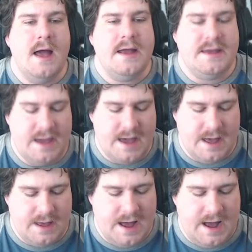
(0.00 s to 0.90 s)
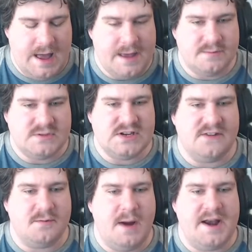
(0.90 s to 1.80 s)
Yeah, I am
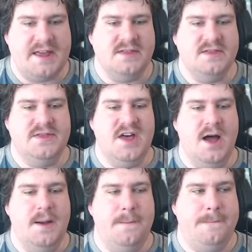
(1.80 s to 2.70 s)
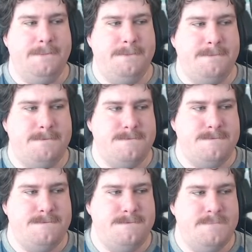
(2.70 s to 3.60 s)
soft modding the
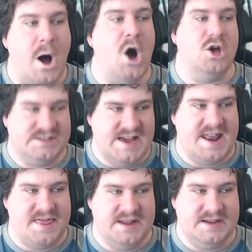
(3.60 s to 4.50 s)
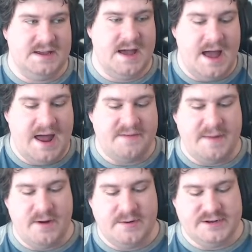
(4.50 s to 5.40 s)
balls out of my
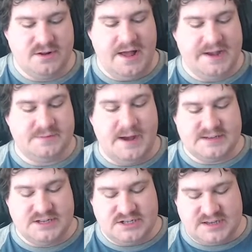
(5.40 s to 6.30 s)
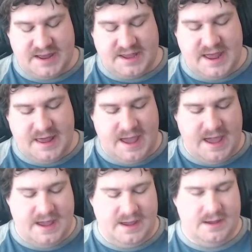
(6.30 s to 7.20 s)
original Xbox. I just gotta get
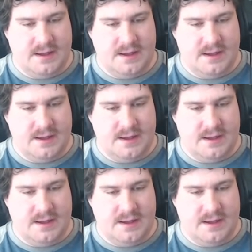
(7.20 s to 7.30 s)
a